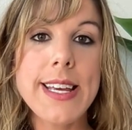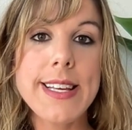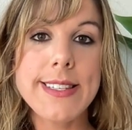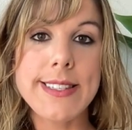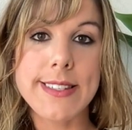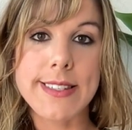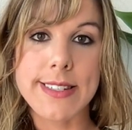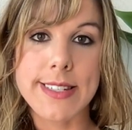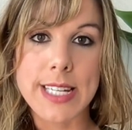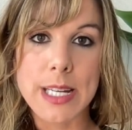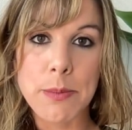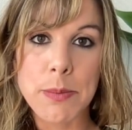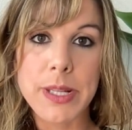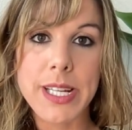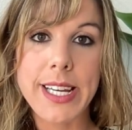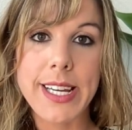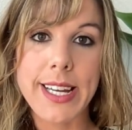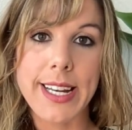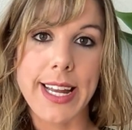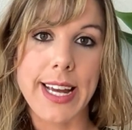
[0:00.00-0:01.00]
is
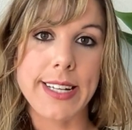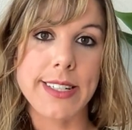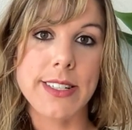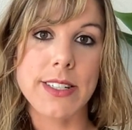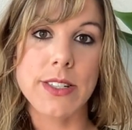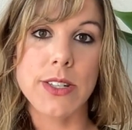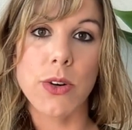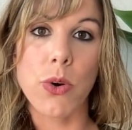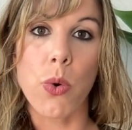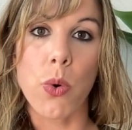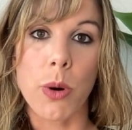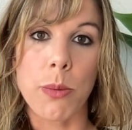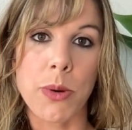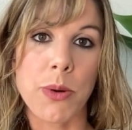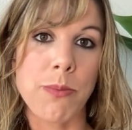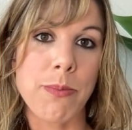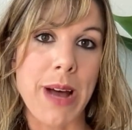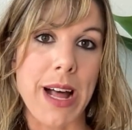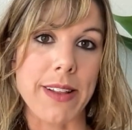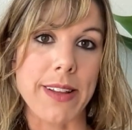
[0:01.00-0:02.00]
deeply connected to
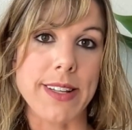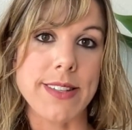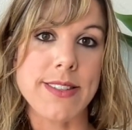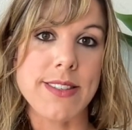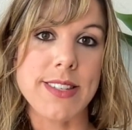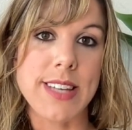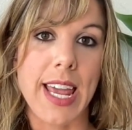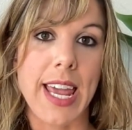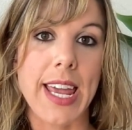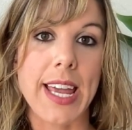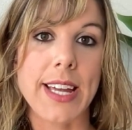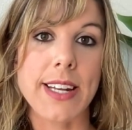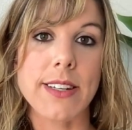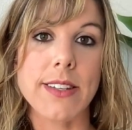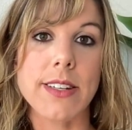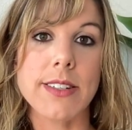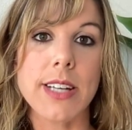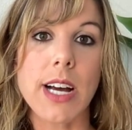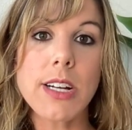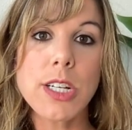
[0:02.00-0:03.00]
hormone balance, and
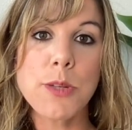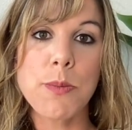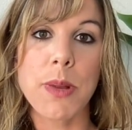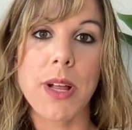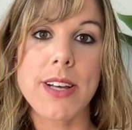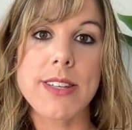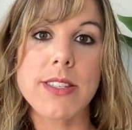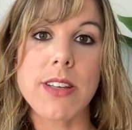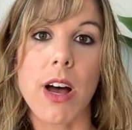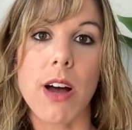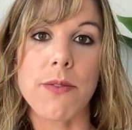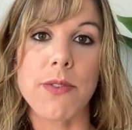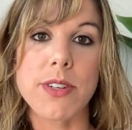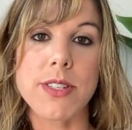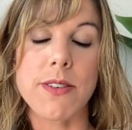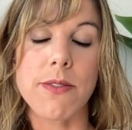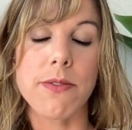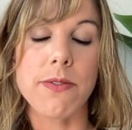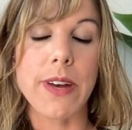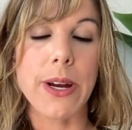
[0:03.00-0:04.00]
the Dutch Plus
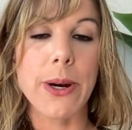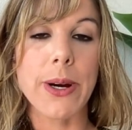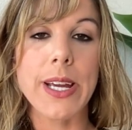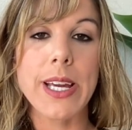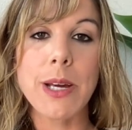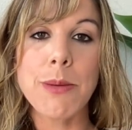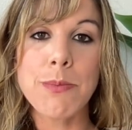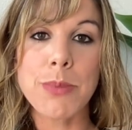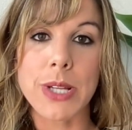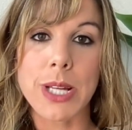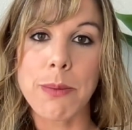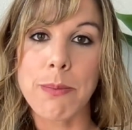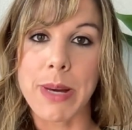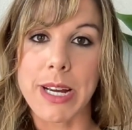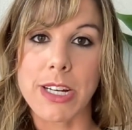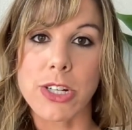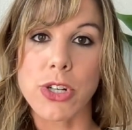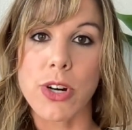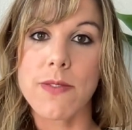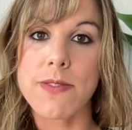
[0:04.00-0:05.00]
offers a very complete
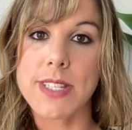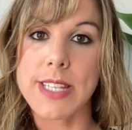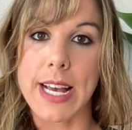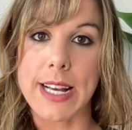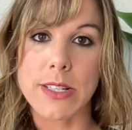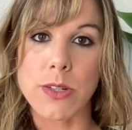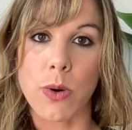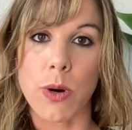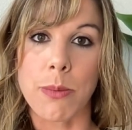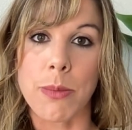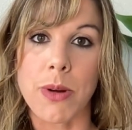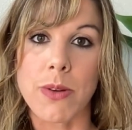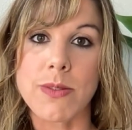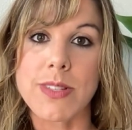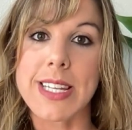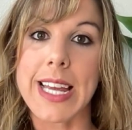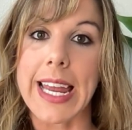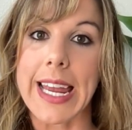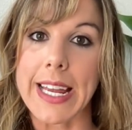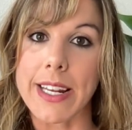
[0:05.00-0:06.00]
picture of sex
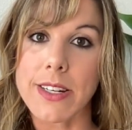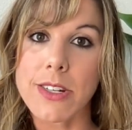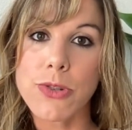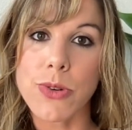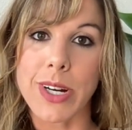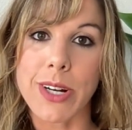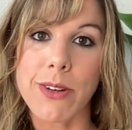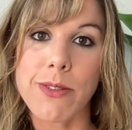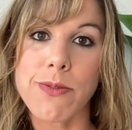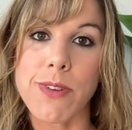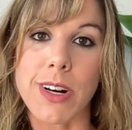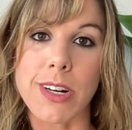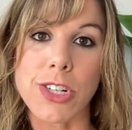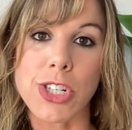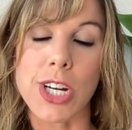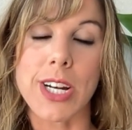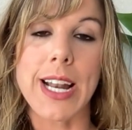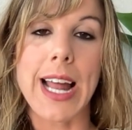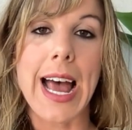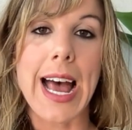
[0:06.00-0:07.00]
hormones and adrenal
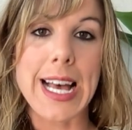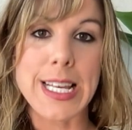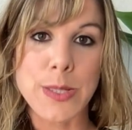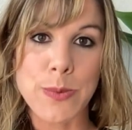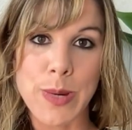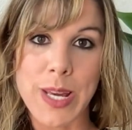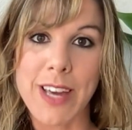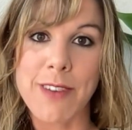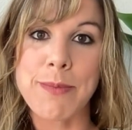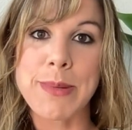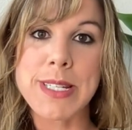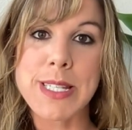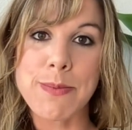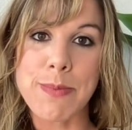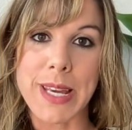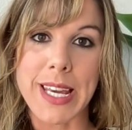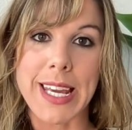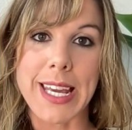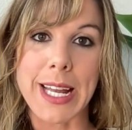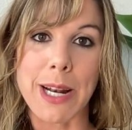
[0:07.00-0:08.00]
function, as we have been
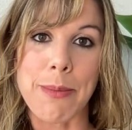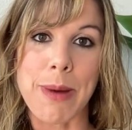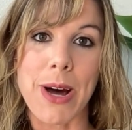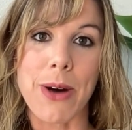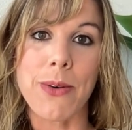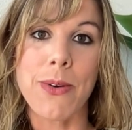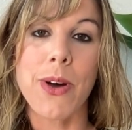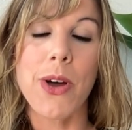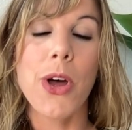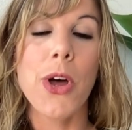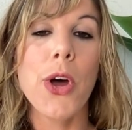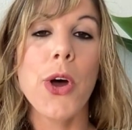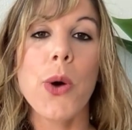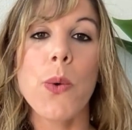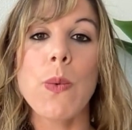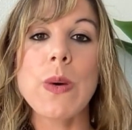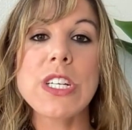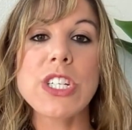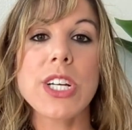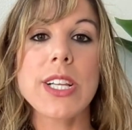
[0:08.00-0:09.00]
speaking about,
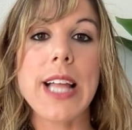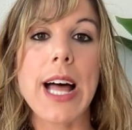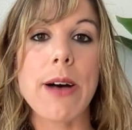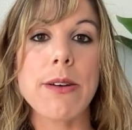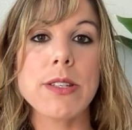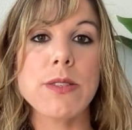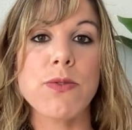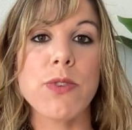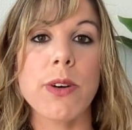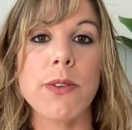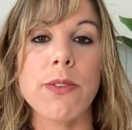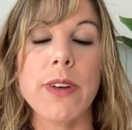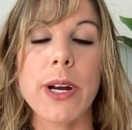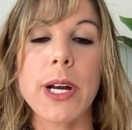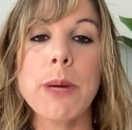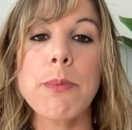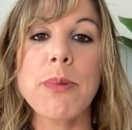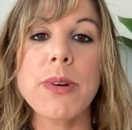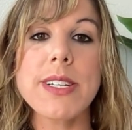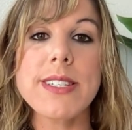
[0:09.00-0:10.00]
which allows for
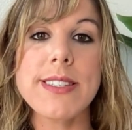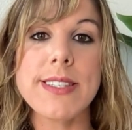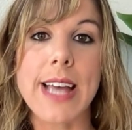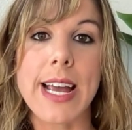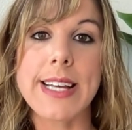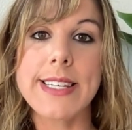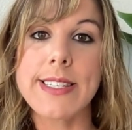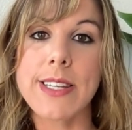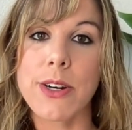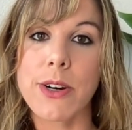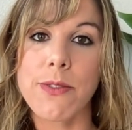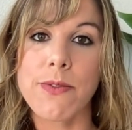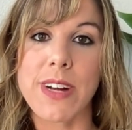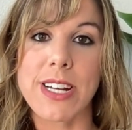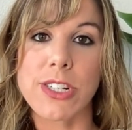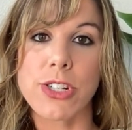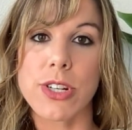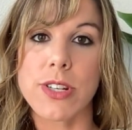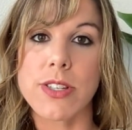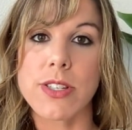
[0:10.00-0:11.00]
very precise
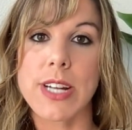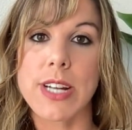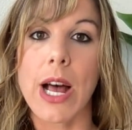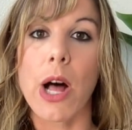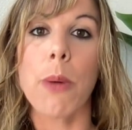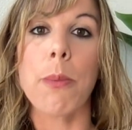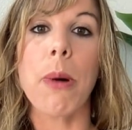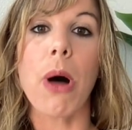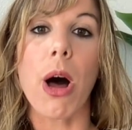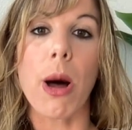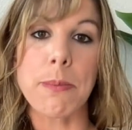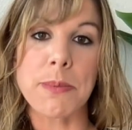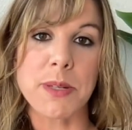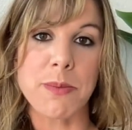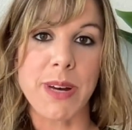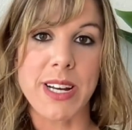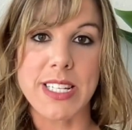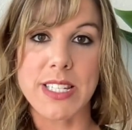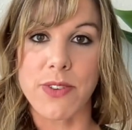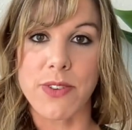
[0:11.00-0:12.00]
interventions to help
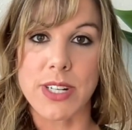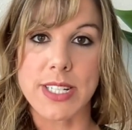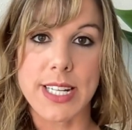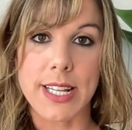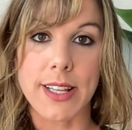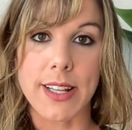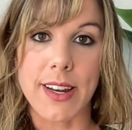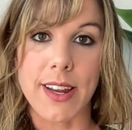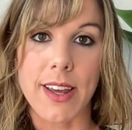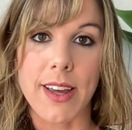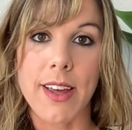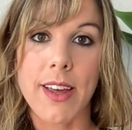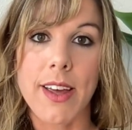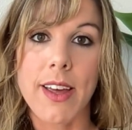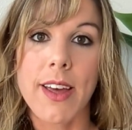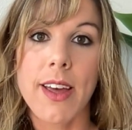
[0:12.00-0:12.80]
optimize fertility.